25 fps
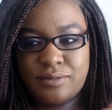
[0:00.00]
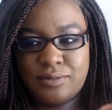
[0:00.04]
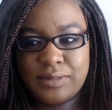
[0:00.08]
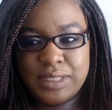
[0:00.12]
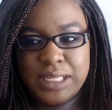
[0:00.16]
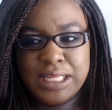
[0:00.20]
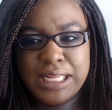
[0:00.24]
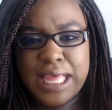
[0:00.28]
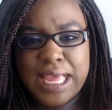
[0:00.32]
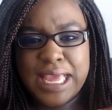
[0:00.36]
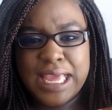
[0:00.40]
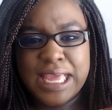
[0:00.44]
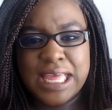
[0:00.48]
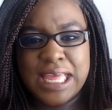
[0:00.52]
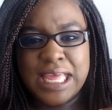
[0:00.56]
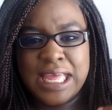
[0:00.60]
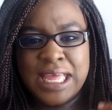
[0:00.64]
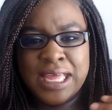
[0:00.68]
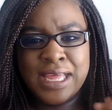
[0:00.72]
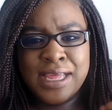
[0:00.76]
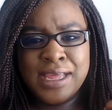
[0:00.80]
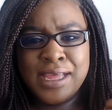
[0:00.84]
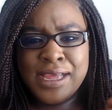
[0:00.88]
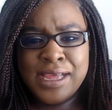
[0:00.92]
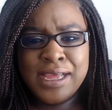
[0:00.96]
like
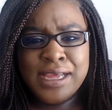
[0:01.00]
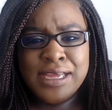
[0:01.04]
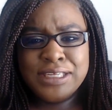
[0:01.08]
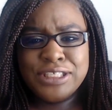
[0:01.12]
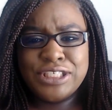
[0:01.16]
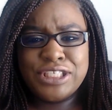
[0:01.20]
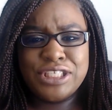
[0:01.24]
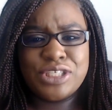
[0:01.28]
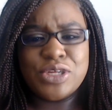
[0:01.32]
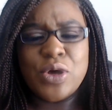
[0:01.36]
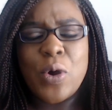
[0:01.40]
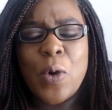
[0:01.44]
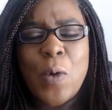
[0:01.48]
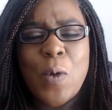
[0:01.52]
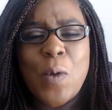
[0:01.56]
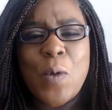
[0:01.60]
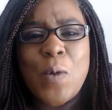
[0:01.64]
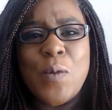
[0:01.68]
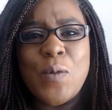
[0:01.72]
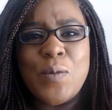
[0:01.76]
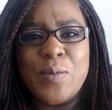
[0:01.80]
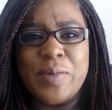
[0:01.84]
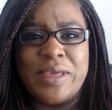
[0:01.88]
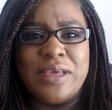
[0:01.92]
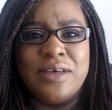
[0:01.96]
just
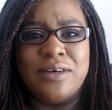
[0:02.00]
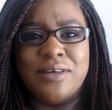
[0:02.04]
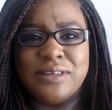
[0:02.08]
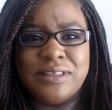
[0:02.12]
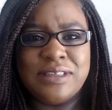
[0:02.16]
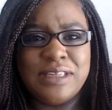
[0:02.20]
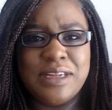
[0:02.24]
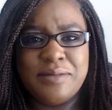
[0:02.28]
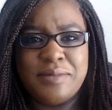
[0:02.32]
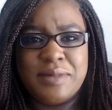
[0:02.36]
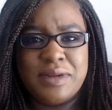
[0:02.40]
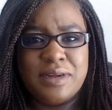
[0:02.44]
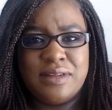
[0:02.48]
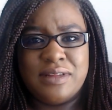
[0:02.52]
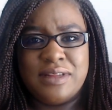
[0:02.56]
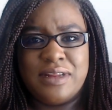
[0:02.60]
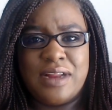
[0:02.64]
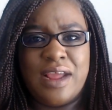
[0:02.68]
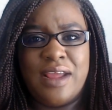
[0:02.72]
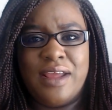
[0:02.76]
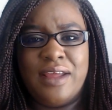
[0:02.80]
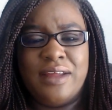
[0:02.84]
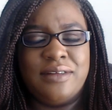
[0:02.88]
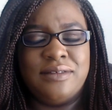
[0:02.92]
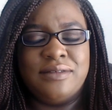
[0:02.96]
whole meals in the middle of the
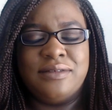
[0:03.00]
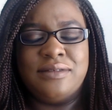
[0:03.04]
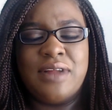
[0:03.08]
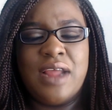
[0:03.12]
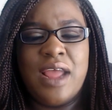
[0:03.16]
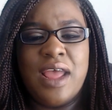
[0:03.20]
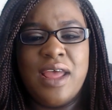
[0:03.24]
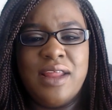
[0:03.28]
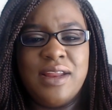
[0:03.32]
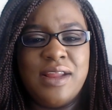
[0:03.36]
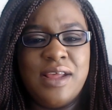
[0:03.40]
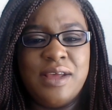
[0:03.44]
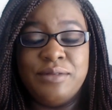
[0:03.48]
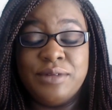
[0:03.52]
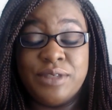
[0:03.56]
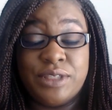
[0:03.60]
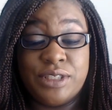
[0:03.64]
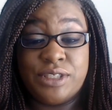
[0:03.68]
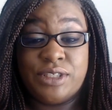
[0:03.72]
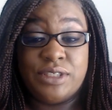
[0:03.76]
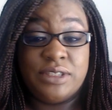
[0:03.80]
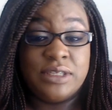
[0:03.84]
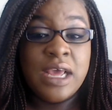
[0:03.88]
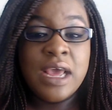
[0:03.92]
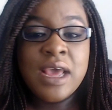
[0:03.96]
night. And it's
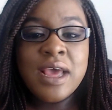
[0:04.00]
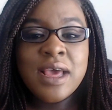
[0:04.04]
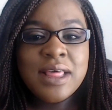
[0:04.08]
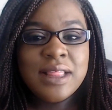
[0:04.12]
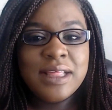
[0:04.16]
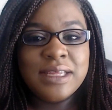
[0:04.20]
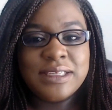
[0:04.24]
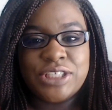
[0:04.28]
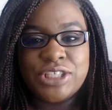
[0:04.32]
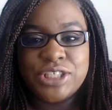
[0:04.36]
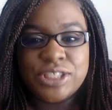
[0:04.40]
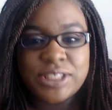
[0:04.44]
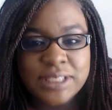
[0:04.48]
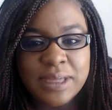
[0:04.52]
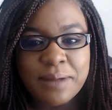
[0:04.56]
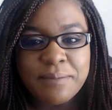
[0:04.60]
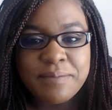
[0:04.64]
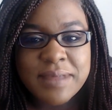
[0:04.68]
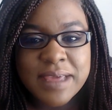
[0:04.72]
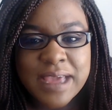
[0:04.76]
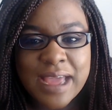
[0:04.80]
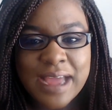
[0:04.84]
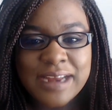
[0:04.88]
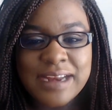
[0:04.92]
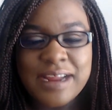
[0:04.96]
just
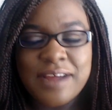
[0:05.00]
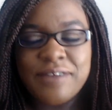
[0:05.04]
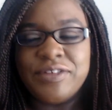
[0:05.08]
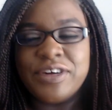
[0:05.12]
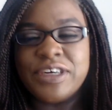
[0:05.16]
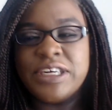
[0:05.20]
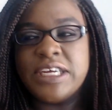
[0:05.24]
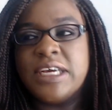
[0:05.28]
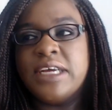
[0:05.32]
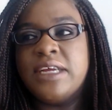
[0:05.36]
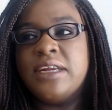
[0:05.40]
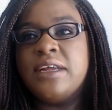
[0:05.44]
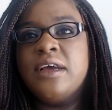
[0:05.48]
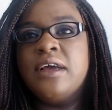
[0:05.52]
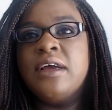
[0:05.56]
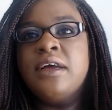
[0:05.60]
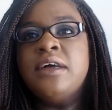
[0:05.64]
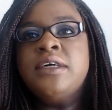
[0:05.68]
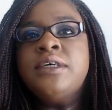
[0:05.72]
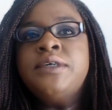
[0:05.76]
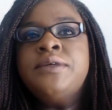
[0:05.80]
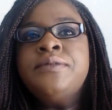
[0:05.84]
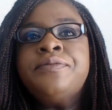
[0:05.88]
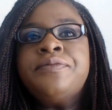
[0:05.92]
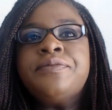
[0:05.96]
something I never did.
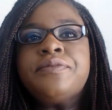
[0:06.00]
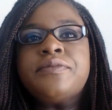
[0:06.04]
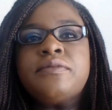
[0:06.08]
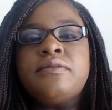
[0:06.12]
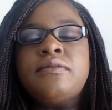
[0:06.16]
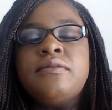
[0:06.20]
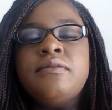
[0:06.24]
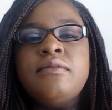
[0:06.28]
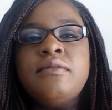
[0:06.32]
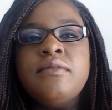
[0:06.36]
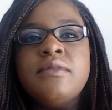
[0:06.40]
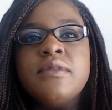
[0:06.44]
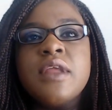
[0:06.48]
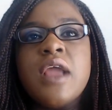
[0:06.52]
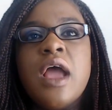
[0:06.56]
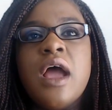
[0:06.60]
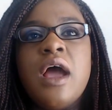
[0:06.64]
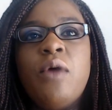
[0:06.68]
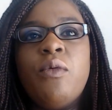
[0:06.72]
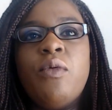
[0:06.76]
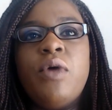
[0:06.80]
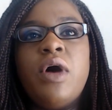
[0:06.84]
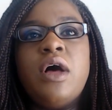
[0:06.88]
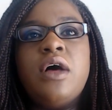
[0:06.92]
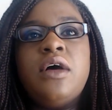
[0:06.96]

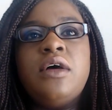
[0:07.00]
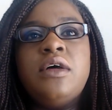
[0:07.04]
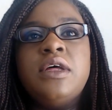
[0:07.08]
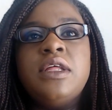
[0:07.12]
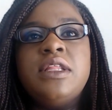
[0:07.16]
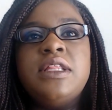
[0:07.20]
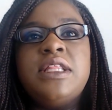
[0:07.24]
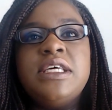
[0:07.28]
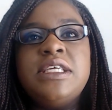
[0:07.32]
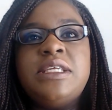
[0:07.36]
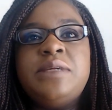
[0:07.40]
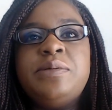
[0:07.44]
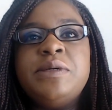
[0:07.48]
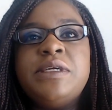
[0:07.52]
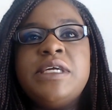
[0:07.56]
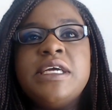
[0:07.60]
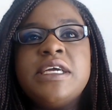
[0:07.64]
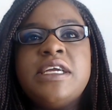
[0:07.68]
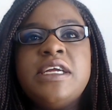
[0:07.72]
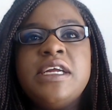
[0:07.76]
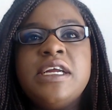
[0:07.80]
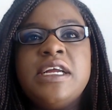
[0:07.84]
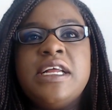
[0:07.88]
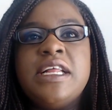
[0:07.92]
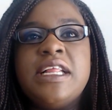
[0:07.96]
Well, this
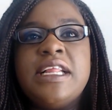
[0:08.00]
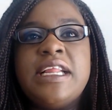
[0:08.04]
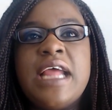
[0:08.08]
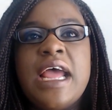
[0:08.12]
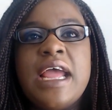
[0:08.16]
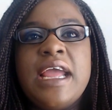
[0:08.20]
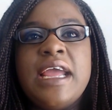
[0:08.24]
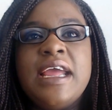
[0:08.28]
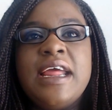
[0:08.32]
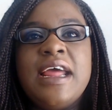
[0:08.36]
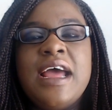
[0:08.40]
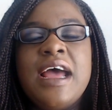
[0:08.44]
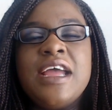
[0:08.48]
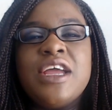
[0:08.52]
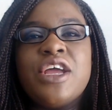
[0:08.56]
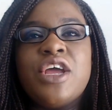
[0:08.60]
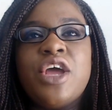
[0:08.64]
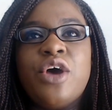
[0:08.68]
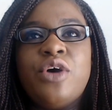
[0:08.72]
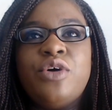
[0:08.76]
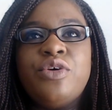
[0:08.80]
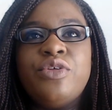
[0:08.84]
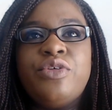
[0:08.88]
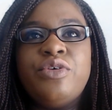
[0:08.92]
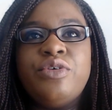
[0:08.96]
particular night, I
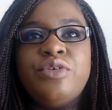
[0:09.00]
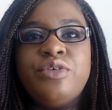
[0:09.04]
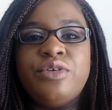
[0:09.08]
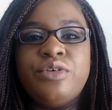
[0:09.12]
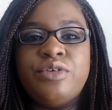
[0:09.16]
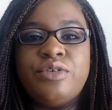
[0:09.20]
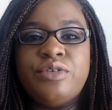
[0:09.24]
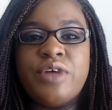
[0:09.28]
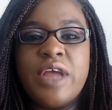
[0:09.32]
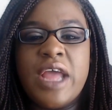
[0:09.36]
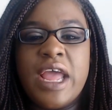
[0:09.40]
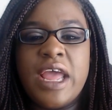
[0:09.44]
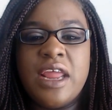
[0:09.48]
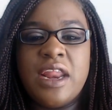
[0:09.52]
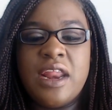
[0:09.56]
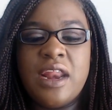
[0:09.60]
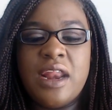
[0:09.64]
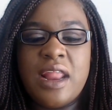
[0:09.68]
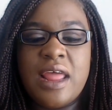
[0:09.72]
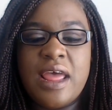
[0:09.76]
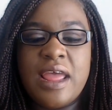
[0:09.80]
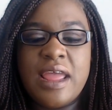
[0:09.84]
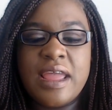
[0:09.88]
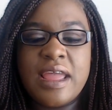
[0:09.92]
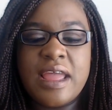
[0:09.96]
go through and I'm
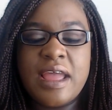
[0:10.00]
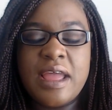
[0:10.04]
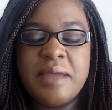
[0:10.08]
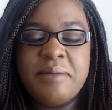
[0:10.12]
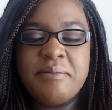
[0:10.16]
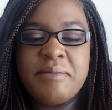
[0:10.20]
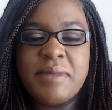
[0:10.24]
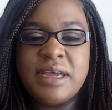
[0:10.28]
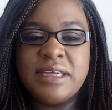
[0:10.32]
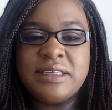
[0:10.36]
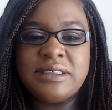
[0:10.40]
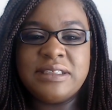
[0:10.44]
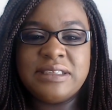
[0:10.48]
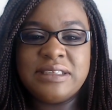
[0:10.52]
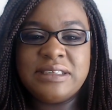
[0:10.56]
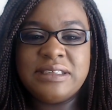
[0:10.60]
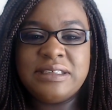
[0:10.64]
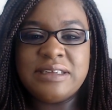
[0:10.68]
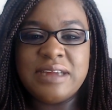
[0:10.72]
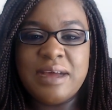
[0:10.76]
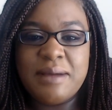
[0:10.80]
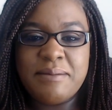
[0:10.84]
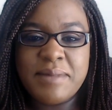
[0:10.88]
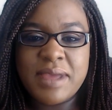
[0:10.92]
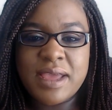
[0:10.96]
like, in my
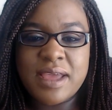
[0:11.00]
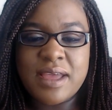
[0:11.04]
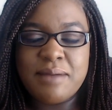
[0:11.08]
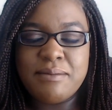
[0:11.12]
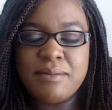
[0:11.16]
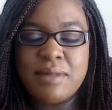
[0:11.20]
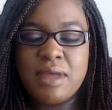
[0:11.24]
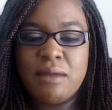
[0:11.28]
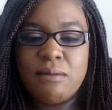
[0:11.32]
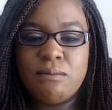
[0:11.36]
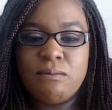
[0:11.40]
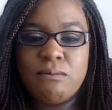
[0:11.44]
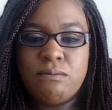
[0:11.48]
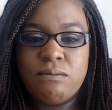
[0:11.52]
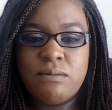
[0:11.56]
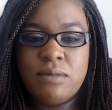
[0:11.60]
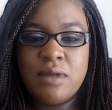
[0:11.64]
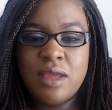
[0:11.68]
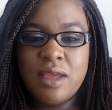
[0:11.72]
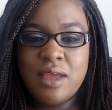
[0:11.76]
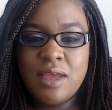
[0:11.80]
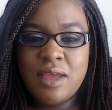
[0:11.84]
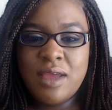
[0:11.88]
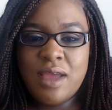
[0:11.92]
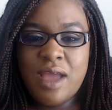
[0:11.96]
stomach, I'm like,
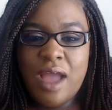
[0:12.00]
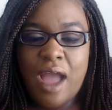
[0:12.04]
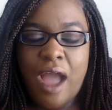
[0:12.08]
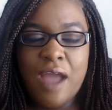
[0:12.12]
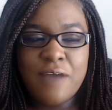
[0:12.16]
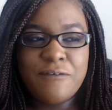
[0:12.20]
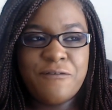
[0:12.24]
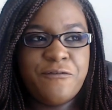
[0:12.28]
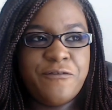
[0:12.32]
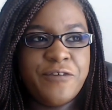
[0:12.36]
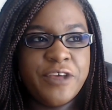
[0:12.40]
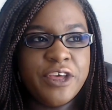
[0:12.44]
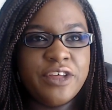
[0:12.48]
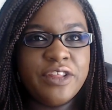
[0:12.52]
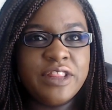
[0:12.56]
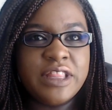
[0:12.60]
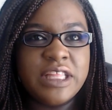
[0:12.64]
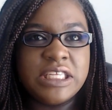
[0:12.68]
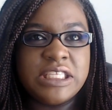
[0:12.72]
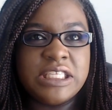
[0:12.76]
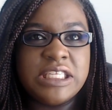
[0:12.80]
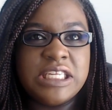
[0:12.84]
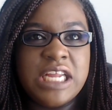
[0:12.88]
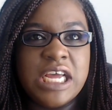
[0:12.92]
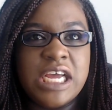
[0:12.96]
I feel
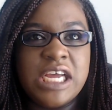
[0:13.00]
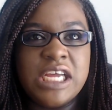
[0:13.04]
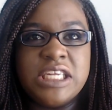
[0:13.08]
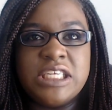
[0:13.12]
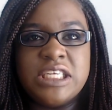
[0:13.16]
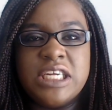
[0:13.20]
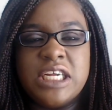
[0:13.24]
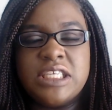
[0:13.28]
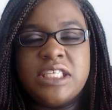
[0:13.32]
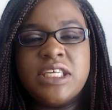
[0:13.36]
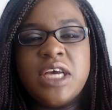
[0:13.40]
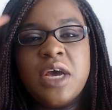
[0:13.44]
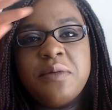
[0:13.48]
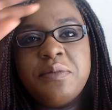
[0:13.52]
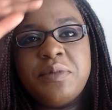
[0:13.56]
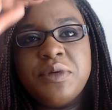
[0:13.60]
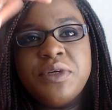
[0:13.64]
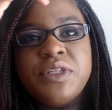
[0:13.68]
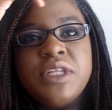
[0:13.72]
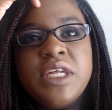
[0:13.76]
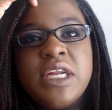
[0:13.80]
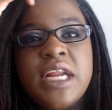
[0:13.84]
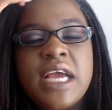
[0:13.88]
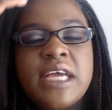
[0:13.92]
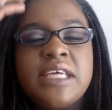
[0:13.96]
this nudge. And I tell Boone
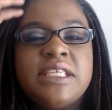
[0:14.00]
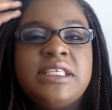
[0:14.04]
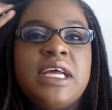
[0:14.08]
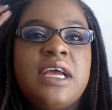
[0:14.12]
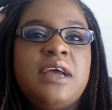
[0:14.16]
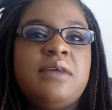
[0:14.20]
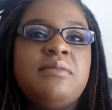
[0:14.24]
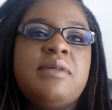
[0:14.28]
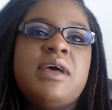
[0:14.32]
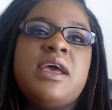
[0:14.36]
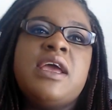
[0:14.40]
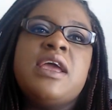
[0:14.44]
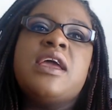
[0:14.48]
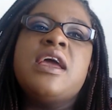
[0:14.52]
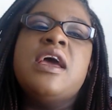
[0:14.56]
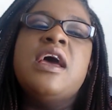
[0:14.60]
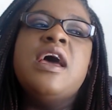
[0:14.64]
the next day, I'm like,